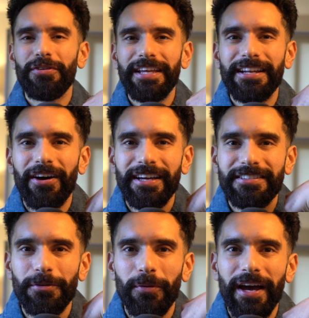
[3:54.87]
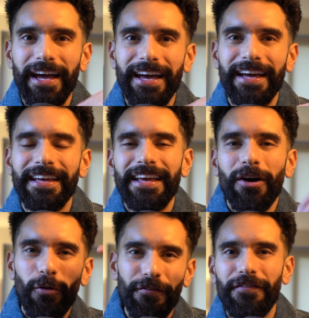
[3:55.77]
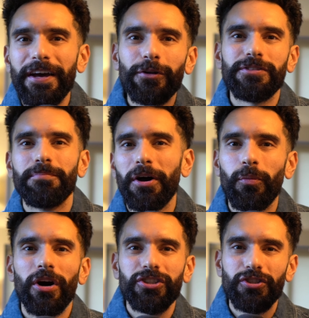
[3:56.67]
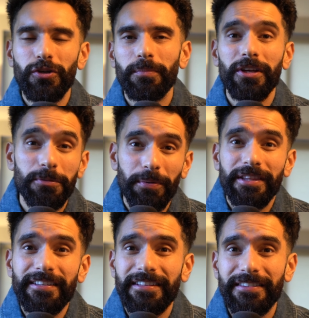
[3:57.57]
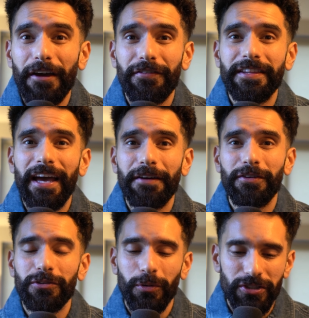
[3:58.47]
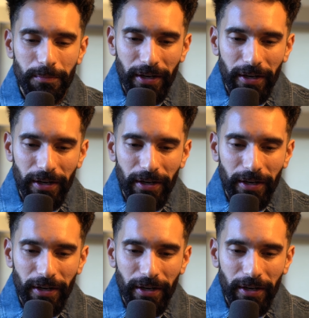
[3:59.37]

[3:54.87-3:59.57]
really like to wear or feel my watch too much, but this is definitely the heaviest watch in my